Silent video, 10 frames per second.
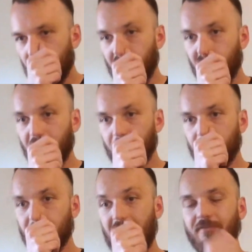Um,
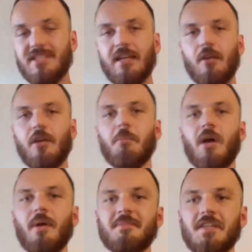yeah, if you take a look at my
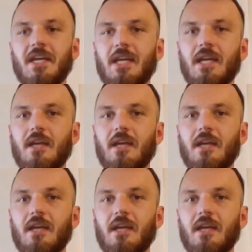website,